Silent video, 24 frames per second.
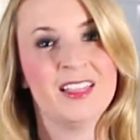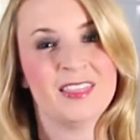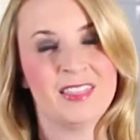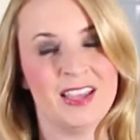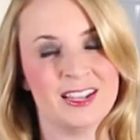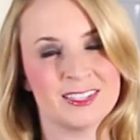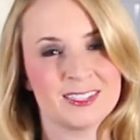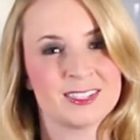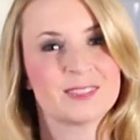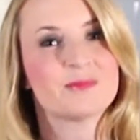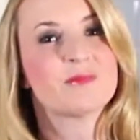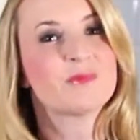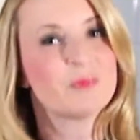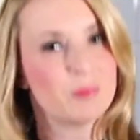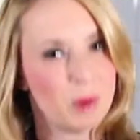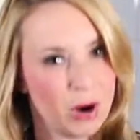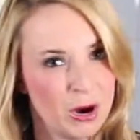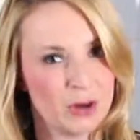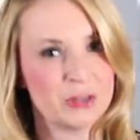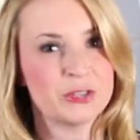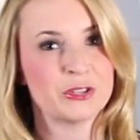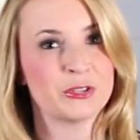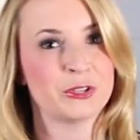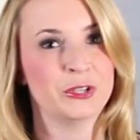That's
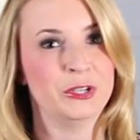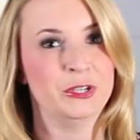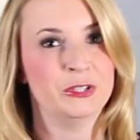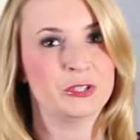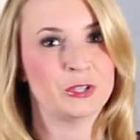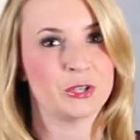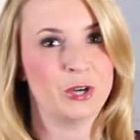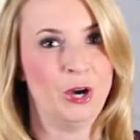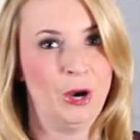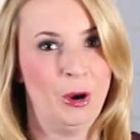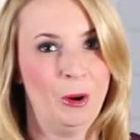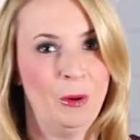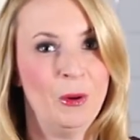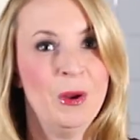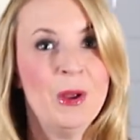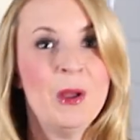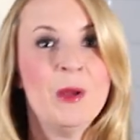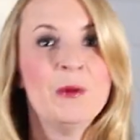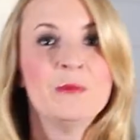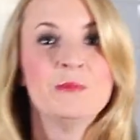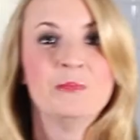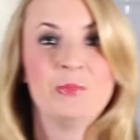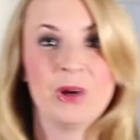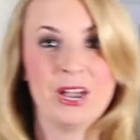partially true,
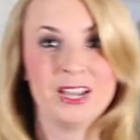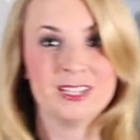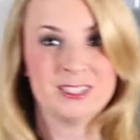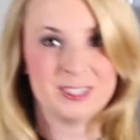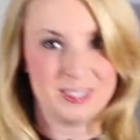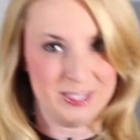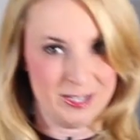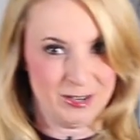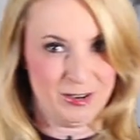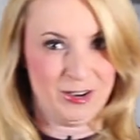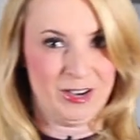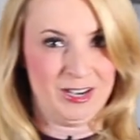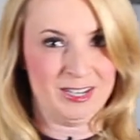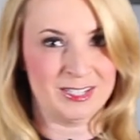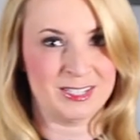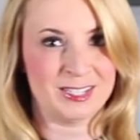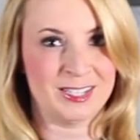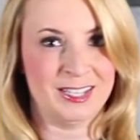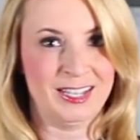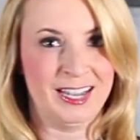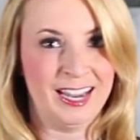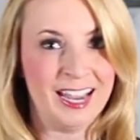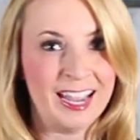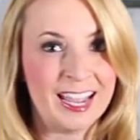but
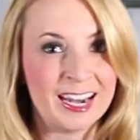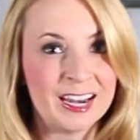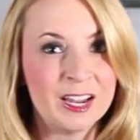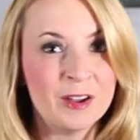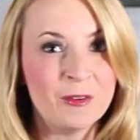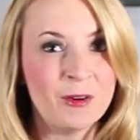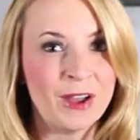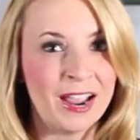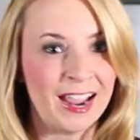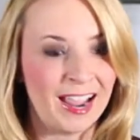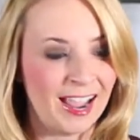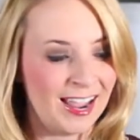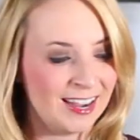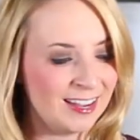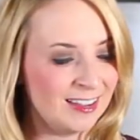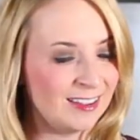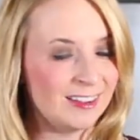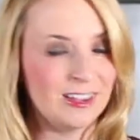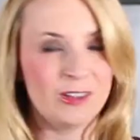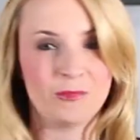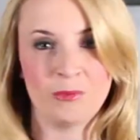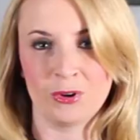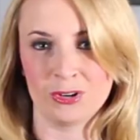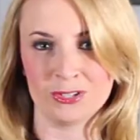seriously, any way I
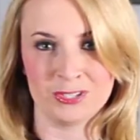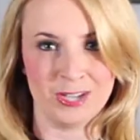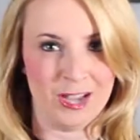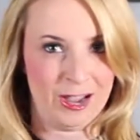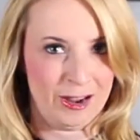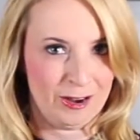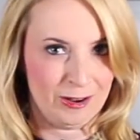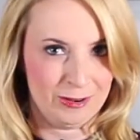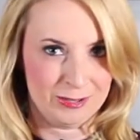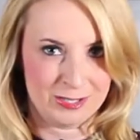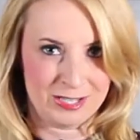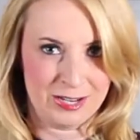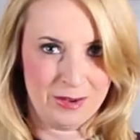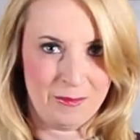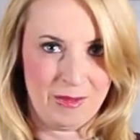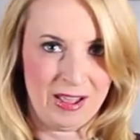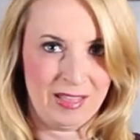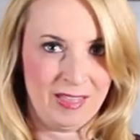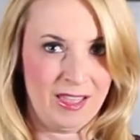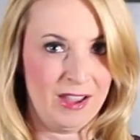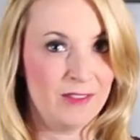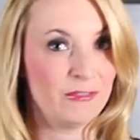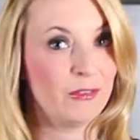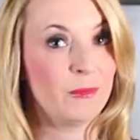can get more tacos into
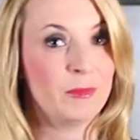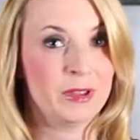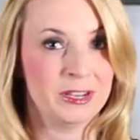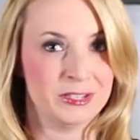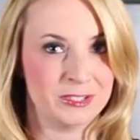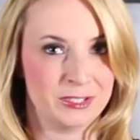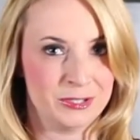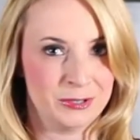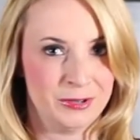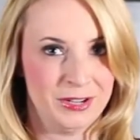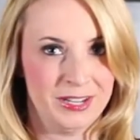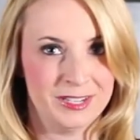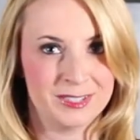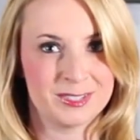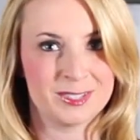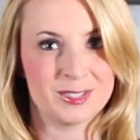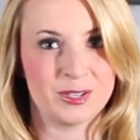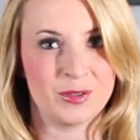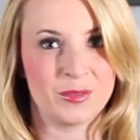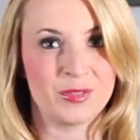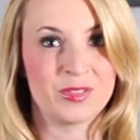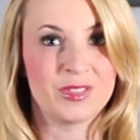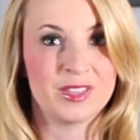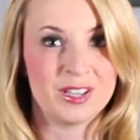my life, I'm into it.
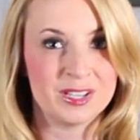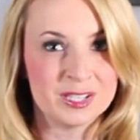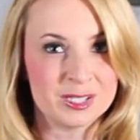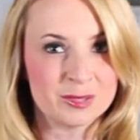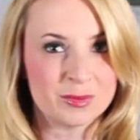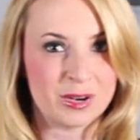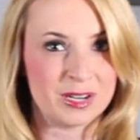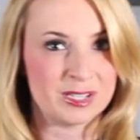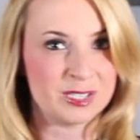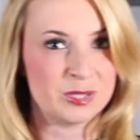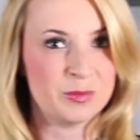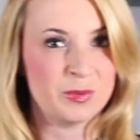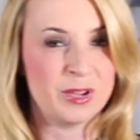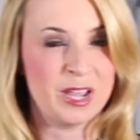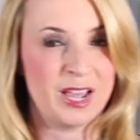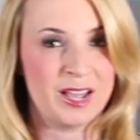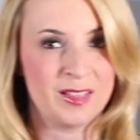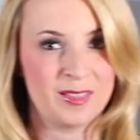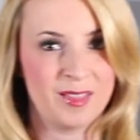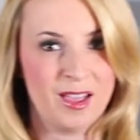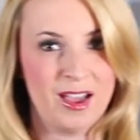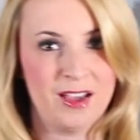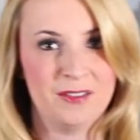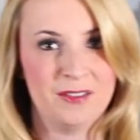So this recipe
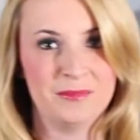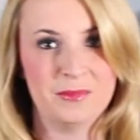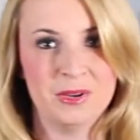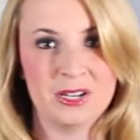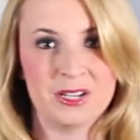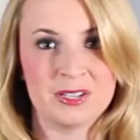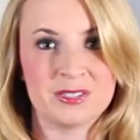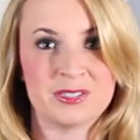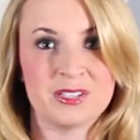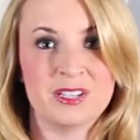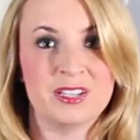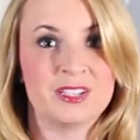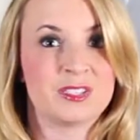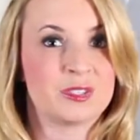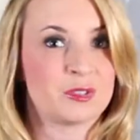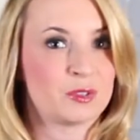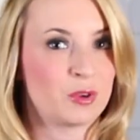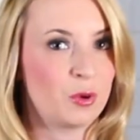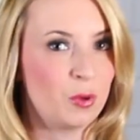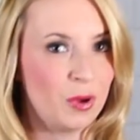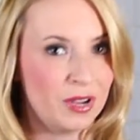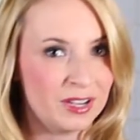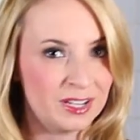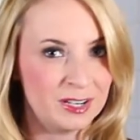I love because it's
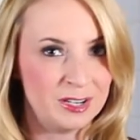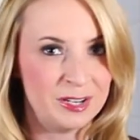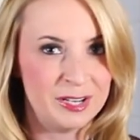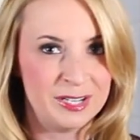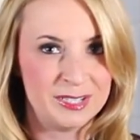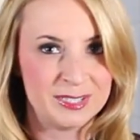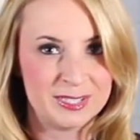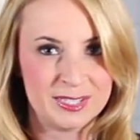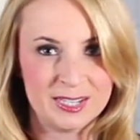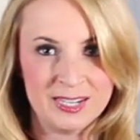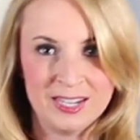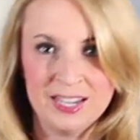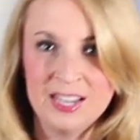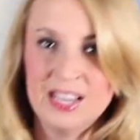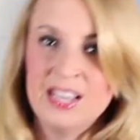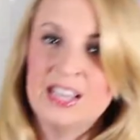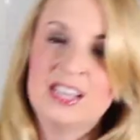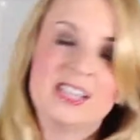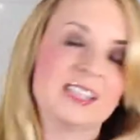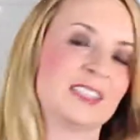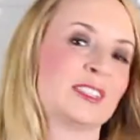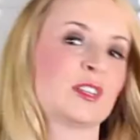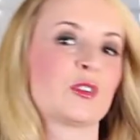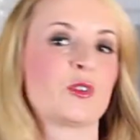quick and easy,
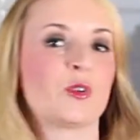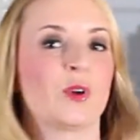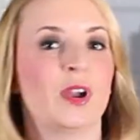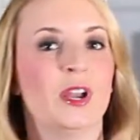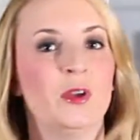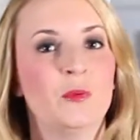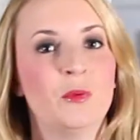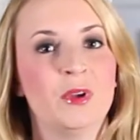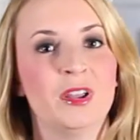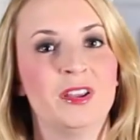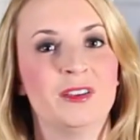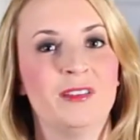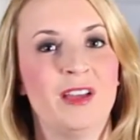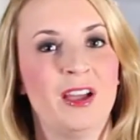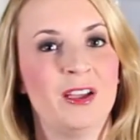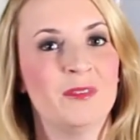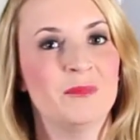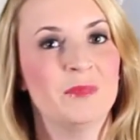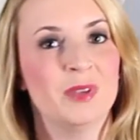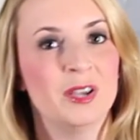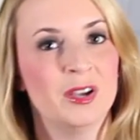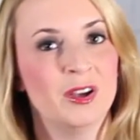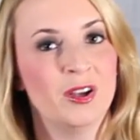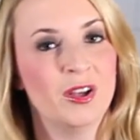it's a great
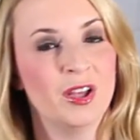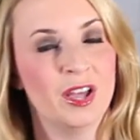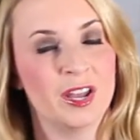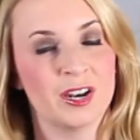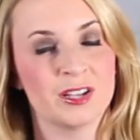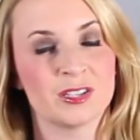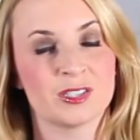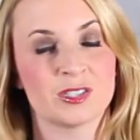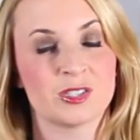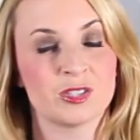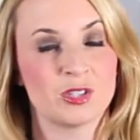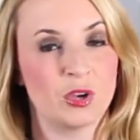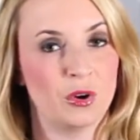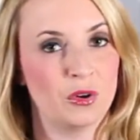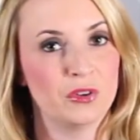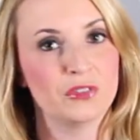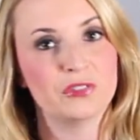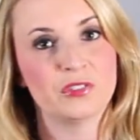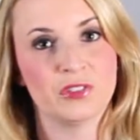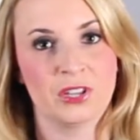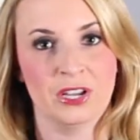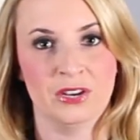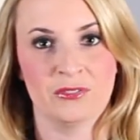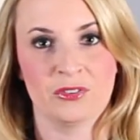weeknight meal, and it's so
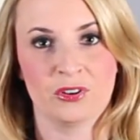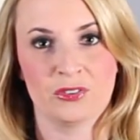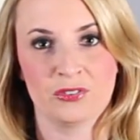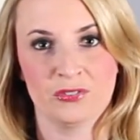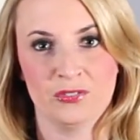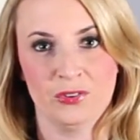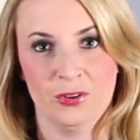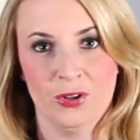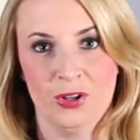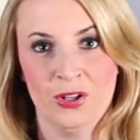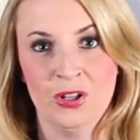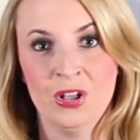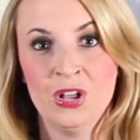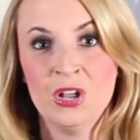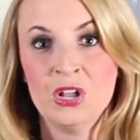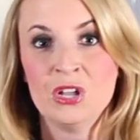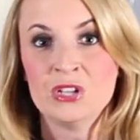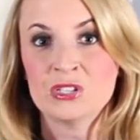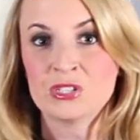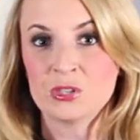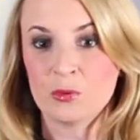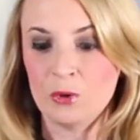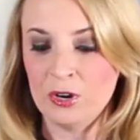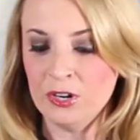flavorful.
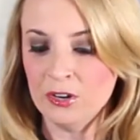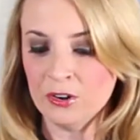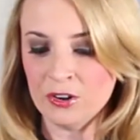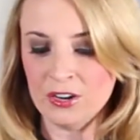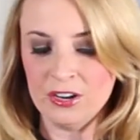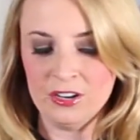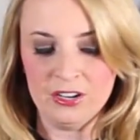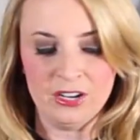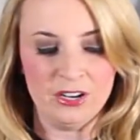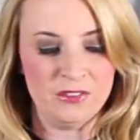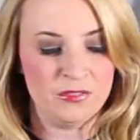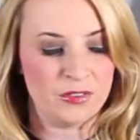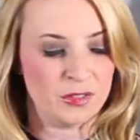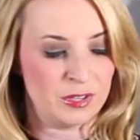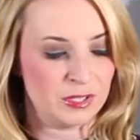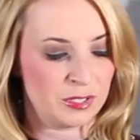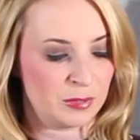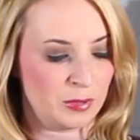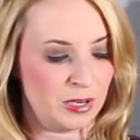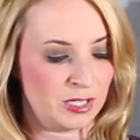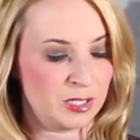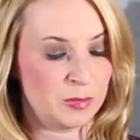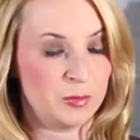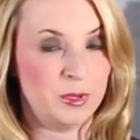So what you're gonna need for
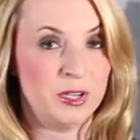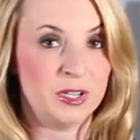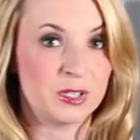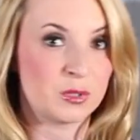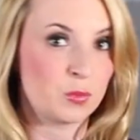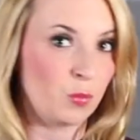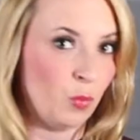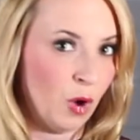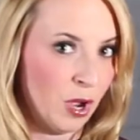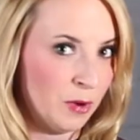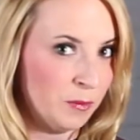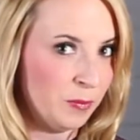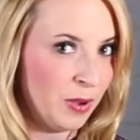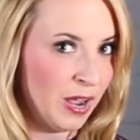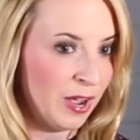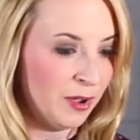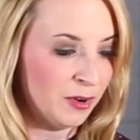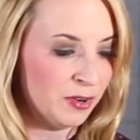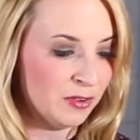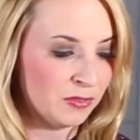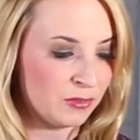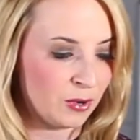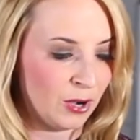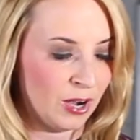this recipe is 1
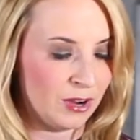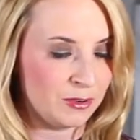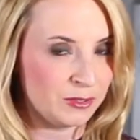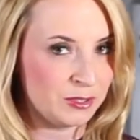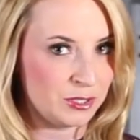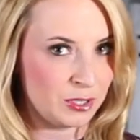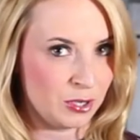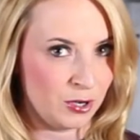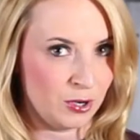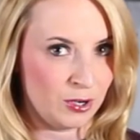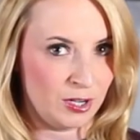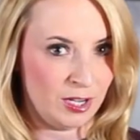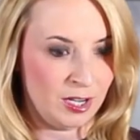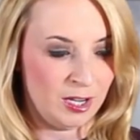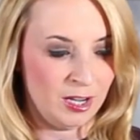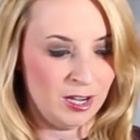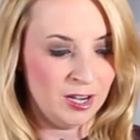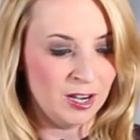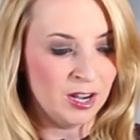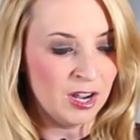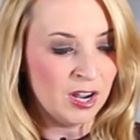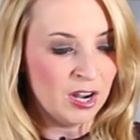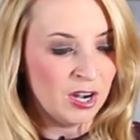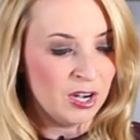pound of ground
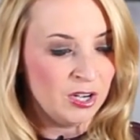turkey.